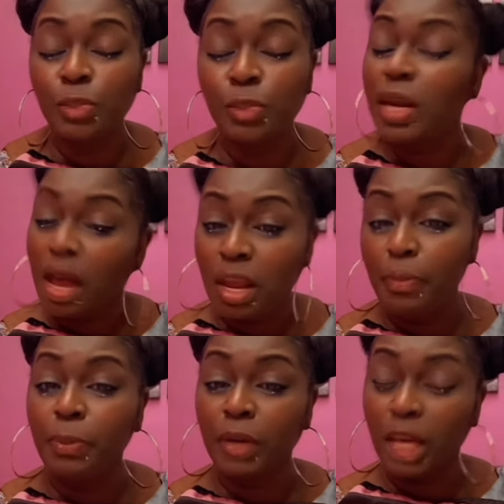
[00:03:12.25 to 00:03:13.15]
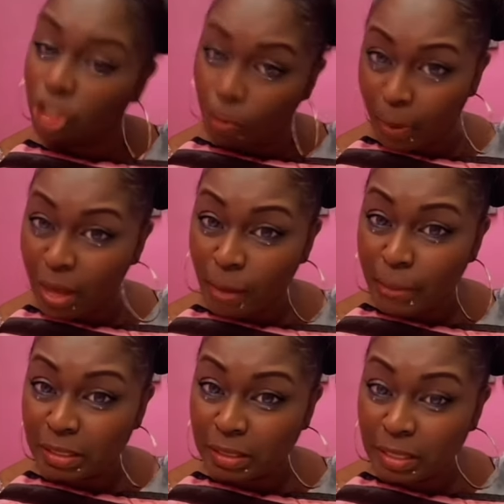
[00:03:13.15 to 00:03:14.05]
That's when other people catch up on
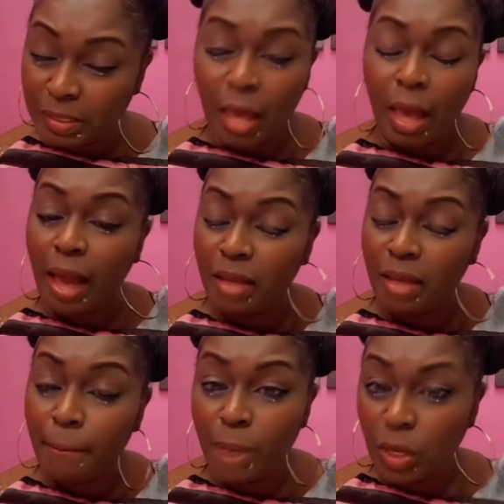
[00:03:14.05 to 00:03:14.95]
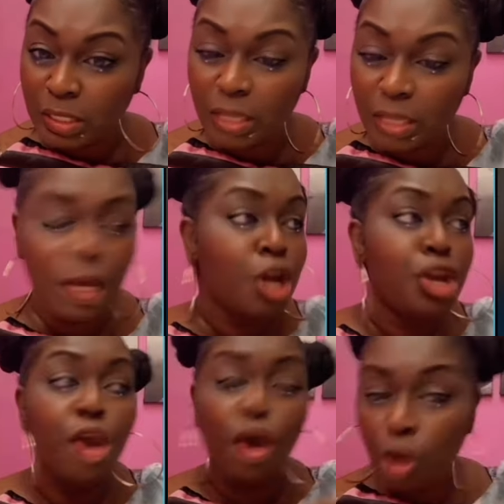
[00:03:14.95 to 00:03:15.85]
your business and then boss it.
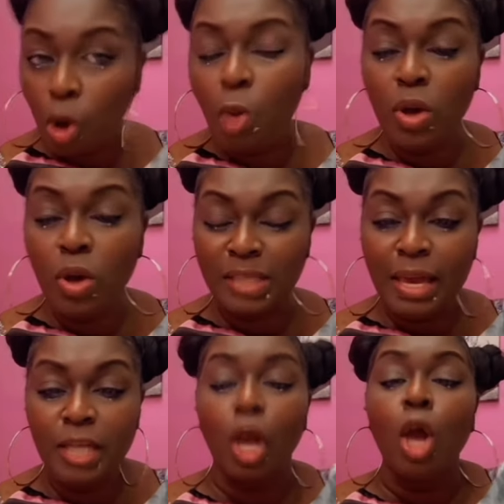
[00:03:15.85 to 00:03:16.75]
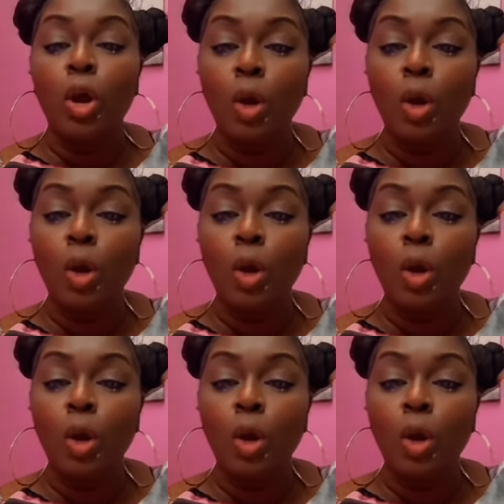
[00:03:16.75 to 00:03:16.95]
Nothing no come out of it.